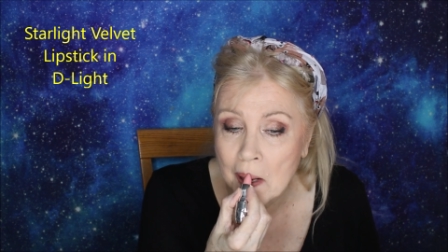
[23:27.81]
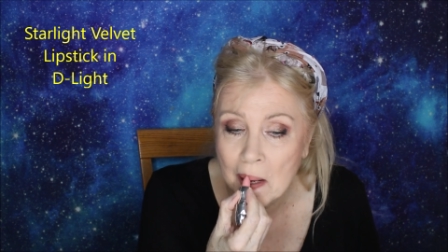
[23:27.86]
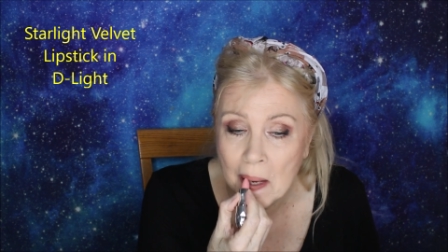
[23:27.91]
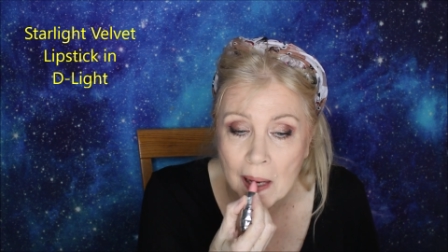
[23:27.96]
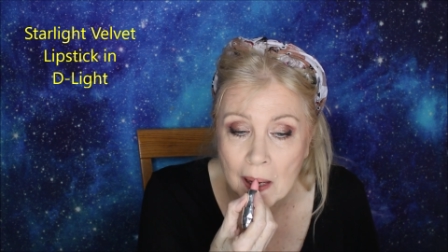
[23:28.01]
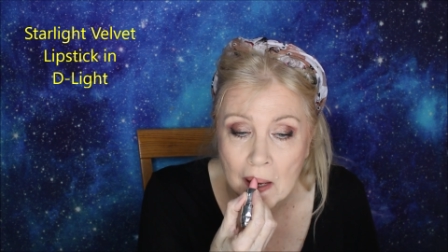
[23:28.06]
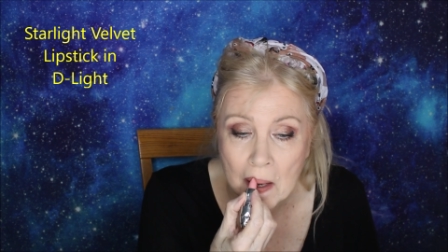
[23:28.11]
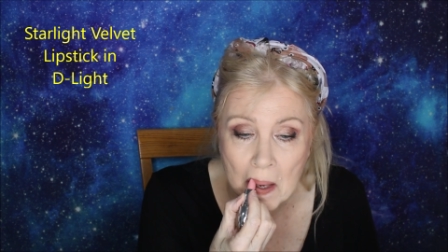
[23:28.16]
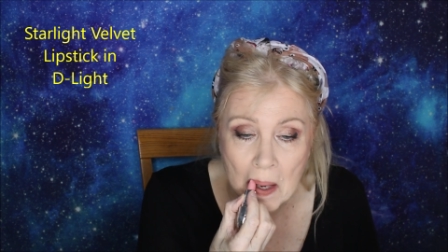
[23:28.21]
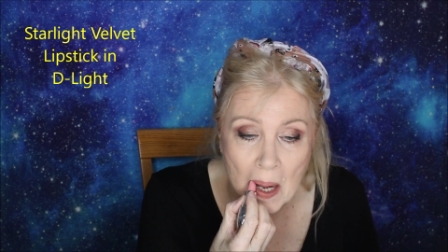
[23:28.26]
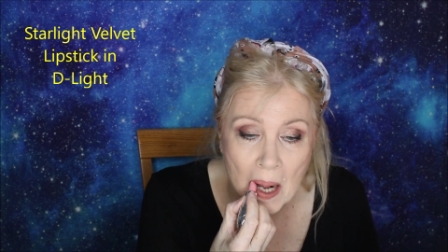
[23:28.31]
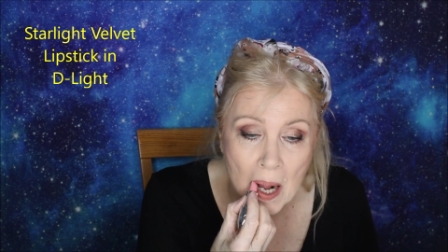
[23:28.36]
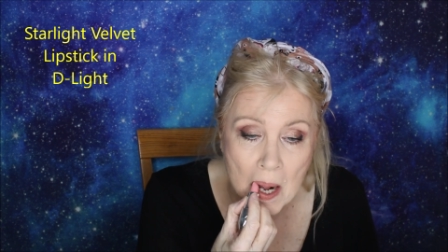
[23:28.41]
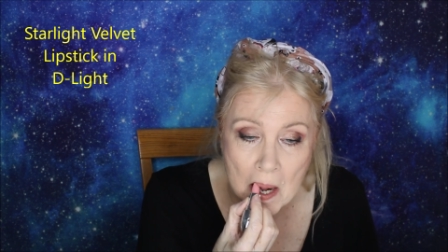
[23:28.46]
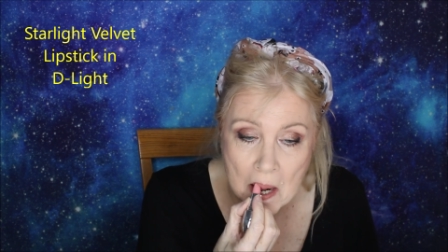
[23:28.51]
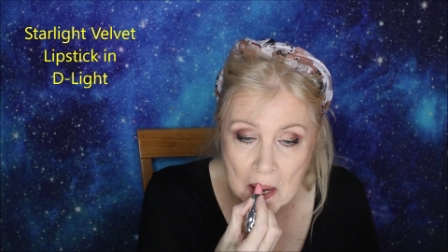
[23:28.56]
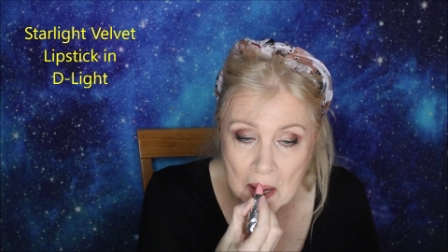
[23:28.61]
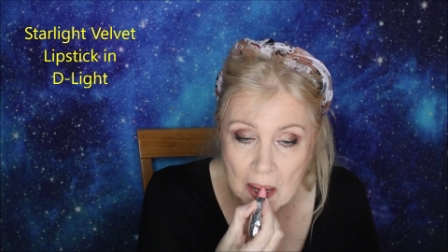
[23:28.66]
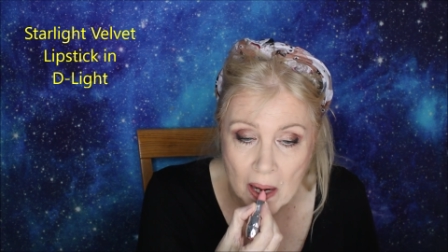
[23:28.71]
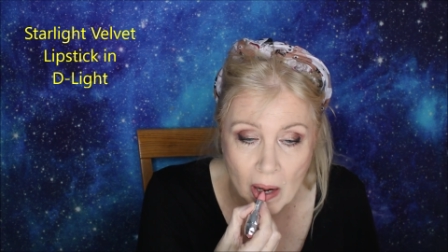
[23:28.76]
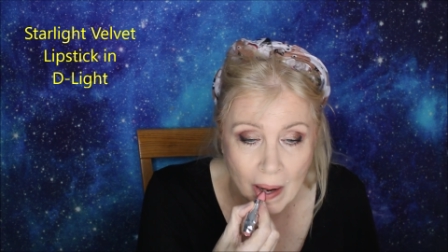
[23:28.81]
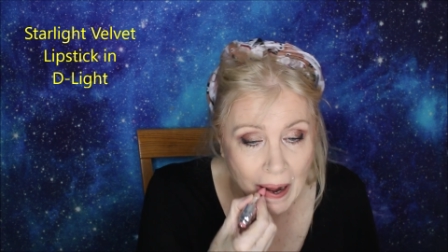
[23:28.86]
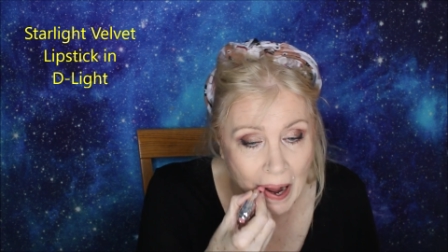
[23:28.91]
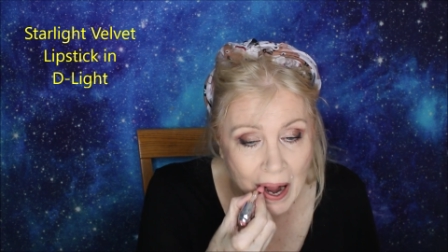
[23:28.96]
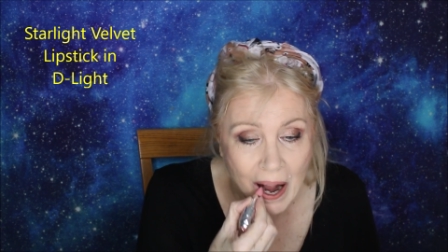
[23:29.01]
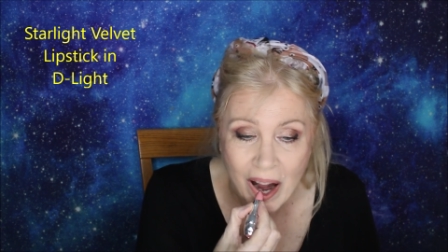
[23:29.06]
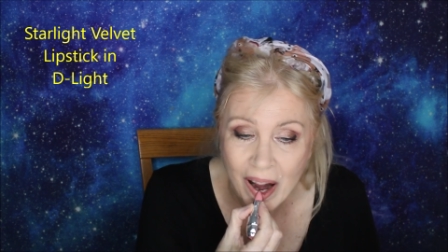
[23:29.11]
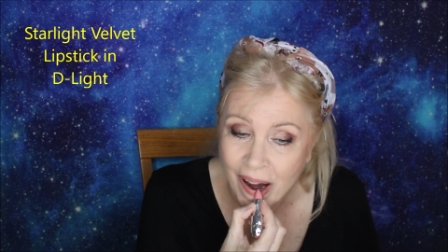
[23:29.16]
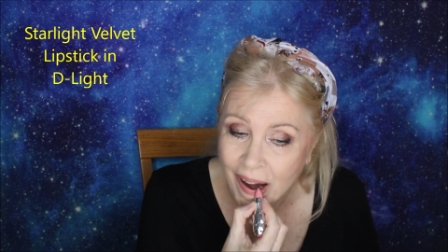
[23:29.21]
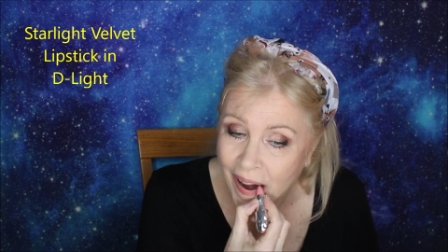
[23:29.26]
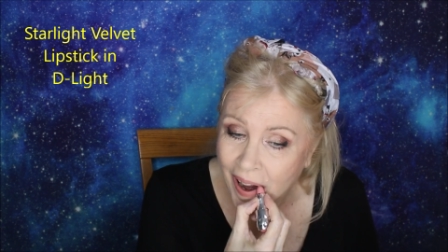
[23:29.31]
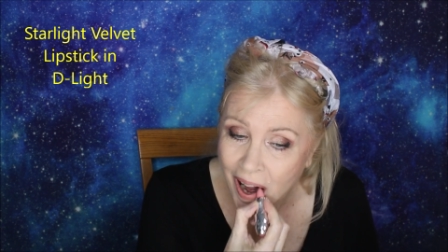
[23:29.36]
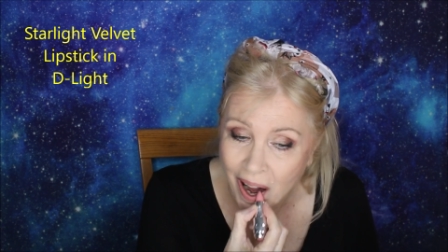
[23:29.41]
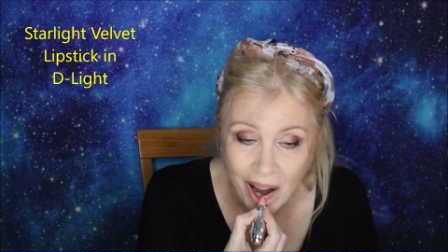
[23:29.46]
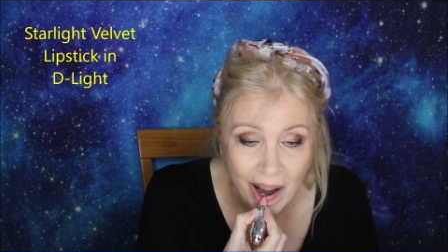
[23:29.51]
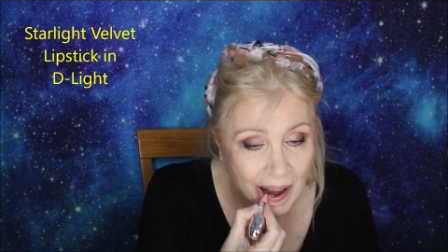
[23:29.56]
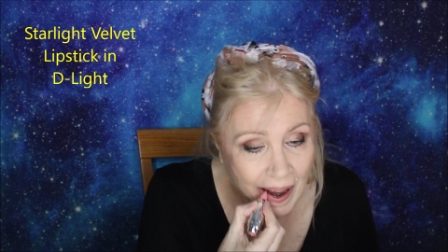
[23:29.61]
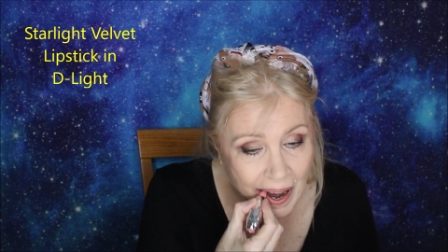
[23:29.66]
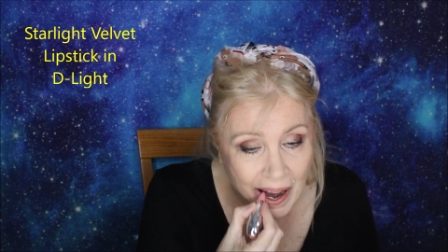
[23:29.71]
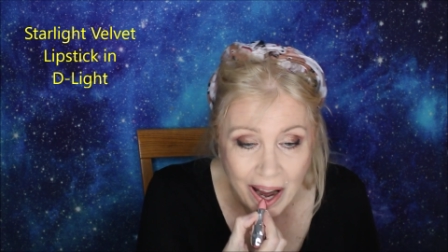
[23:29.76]
and D-Light is a very
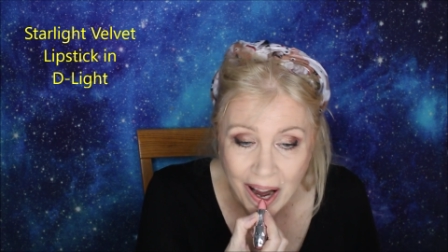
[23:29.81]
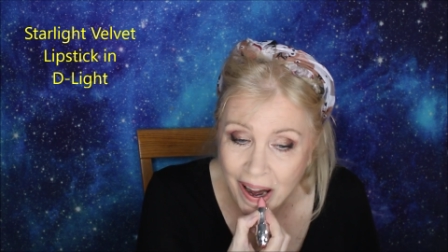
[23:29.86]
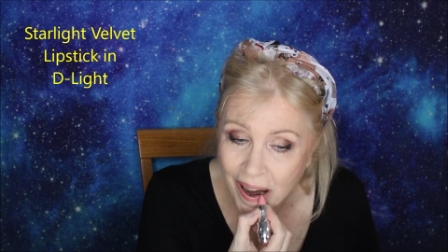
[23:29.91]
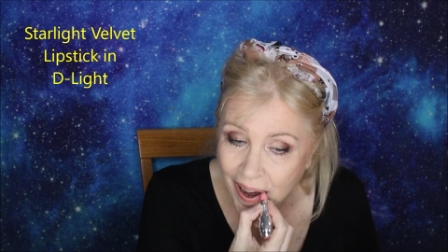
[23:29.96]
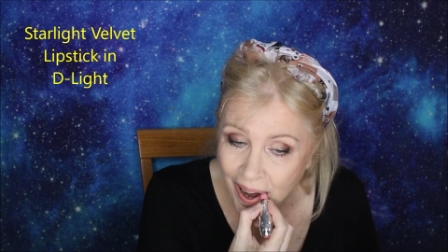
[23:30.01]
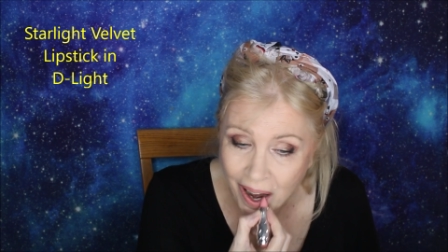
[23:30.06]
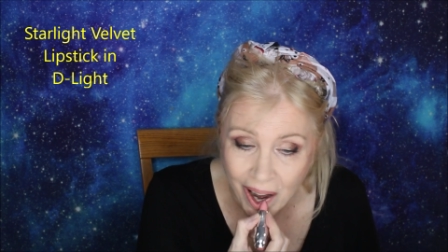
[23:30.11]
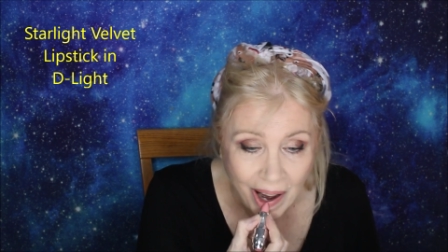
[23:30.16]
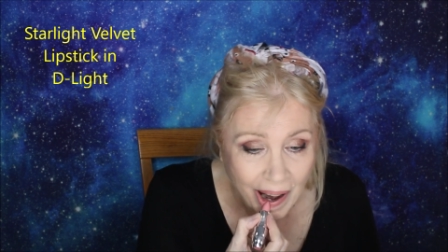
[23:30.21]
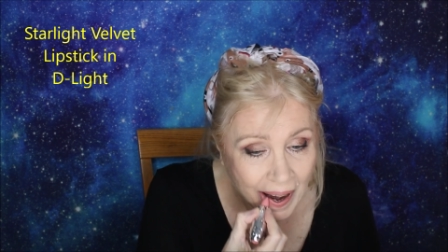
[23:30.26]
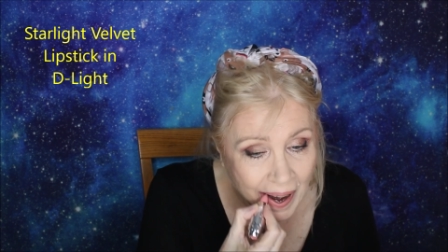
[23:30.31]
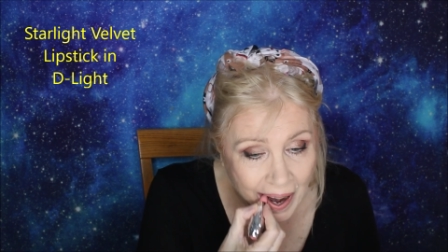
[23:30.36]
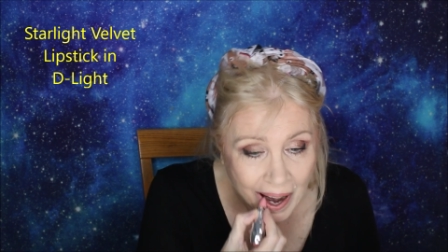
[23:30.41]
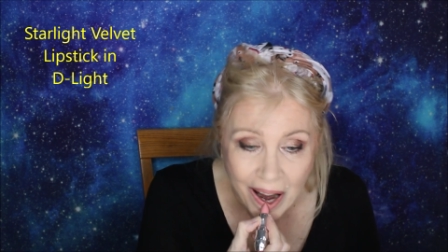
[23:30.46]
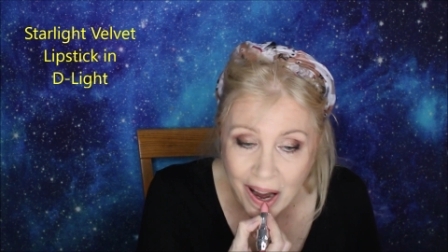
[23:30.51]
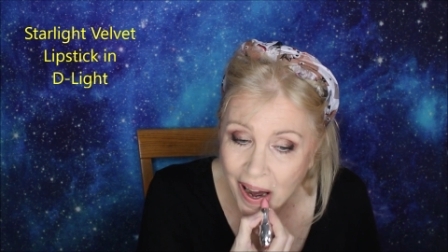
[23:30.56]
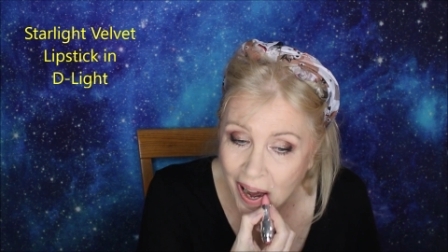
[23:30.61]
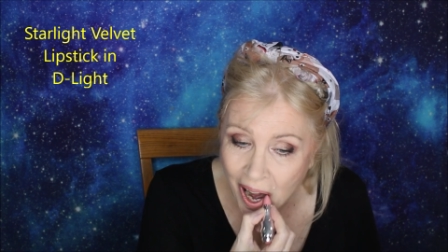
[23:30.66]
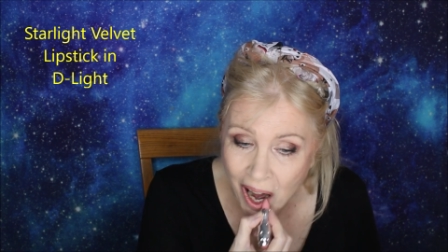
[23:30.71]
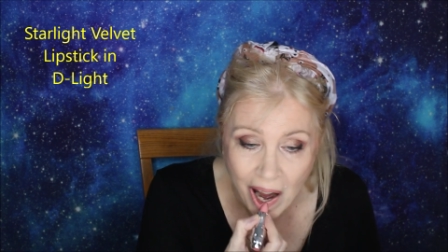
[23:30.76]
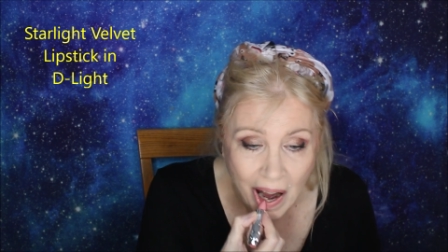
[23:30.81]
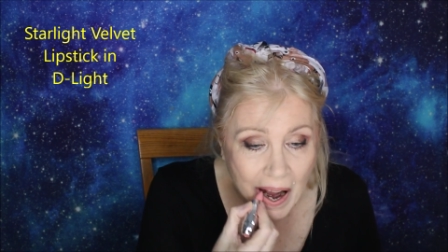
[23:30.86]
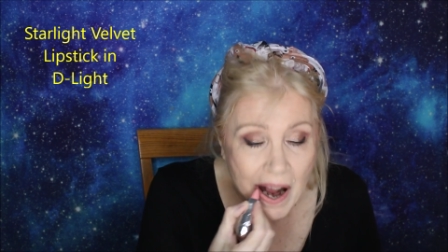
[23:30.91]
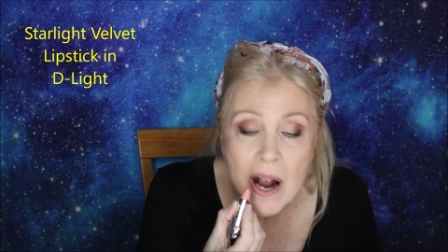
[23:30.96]
light, bright pink.